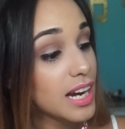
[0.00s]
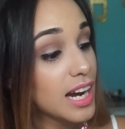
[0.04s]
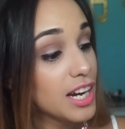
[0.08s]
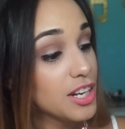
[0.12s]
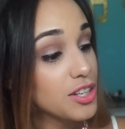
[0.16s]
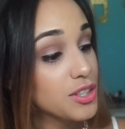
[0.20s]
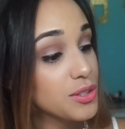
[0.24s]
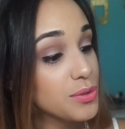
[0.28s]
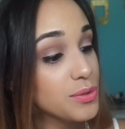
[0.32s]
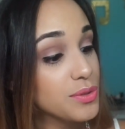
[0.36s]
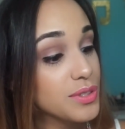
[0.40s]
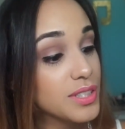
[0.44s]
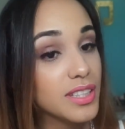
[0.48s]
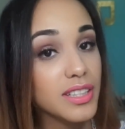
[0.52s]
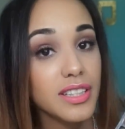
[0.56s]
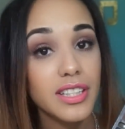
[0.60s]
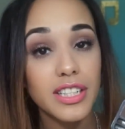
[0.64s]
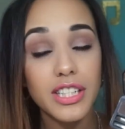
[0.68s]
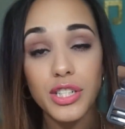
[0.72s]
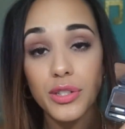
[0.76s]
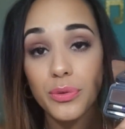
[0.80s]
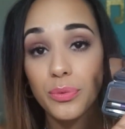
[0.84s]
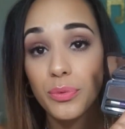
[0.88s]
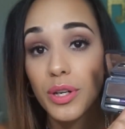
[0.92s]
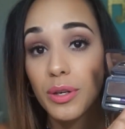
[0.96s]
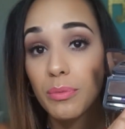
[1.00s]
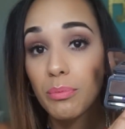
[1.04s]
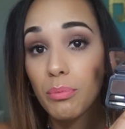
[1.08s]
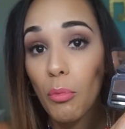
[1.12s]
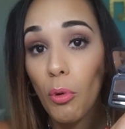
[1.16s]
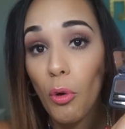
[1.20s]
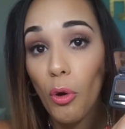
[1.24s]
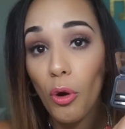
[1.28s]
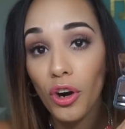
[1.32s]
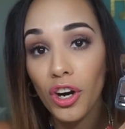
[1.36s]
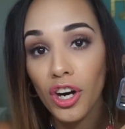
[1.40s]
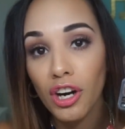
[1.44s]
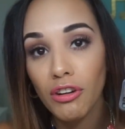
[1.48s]
I use this one
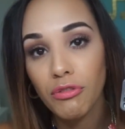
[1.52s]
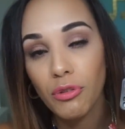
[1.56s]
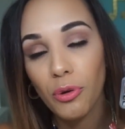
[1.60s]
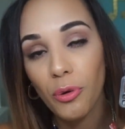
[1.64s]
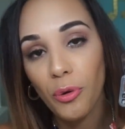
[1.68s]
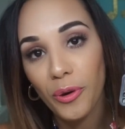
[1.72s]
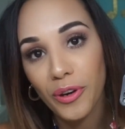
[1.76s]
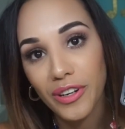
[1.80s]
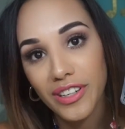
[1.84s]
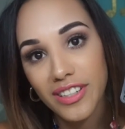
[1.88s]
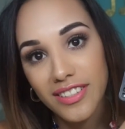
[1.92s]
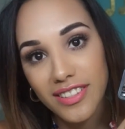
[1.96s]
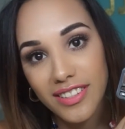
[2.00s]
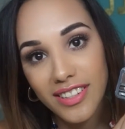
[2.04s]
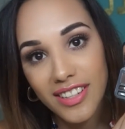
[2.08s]
more, of course,